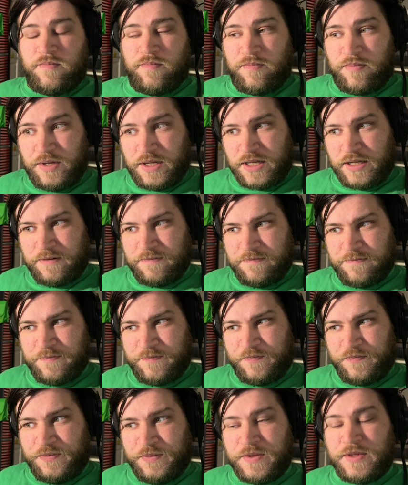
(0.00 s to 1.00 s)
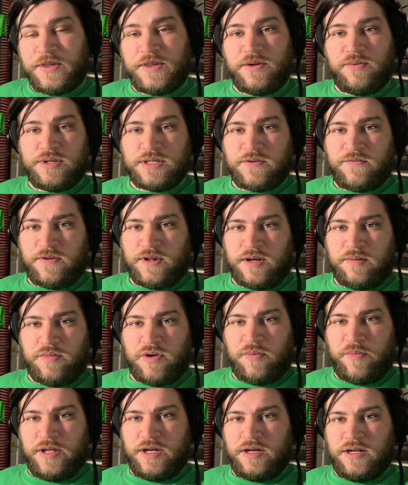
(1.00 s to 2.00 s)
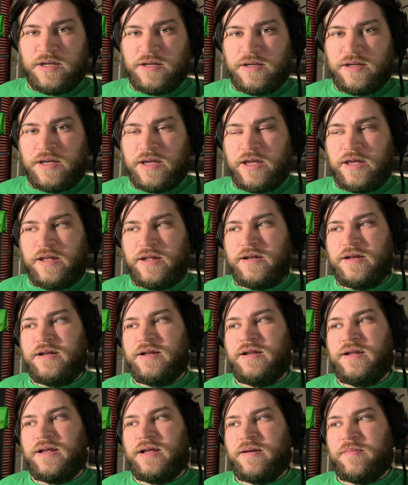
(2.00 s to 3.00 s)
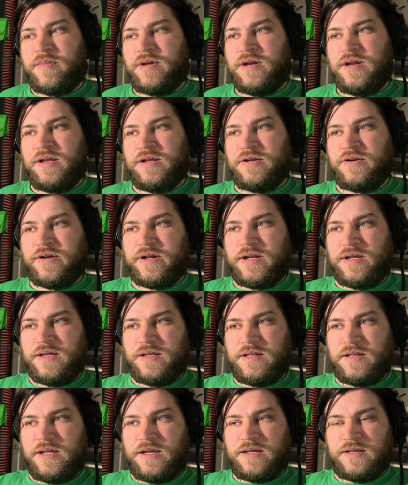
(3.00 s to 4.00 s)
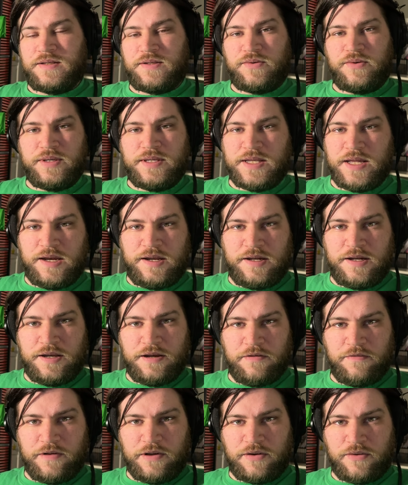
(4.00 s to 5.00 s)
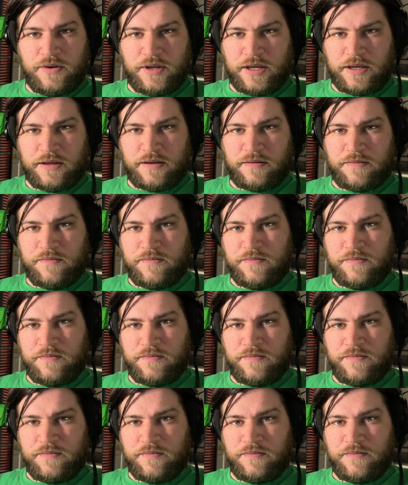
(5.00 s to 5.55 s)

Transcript: But there was a funny moment and I'm gonna try to like squeeze that in here real quick.